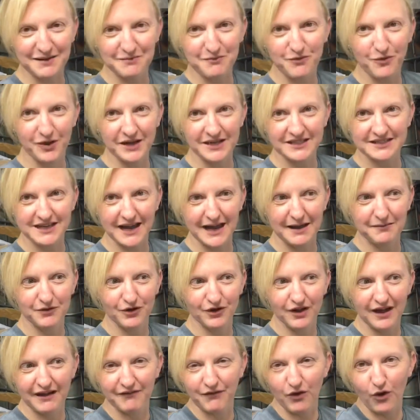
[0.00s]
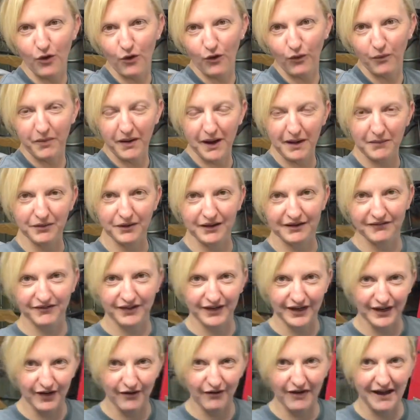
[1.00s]
point in time you'll have a whole public
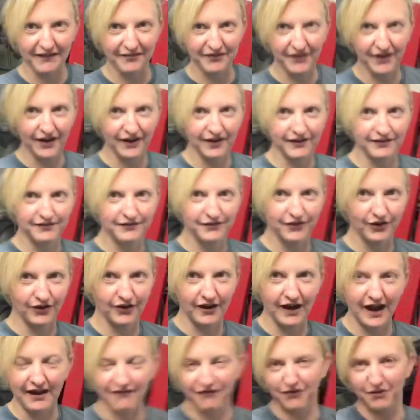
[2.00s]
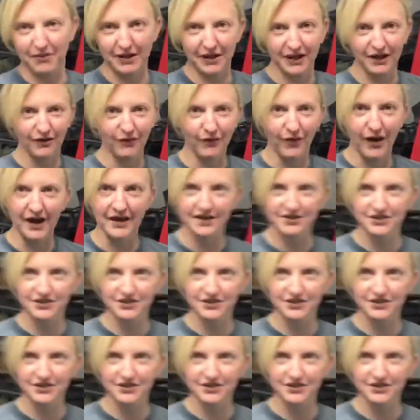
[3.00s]
video out there for everybody to watch.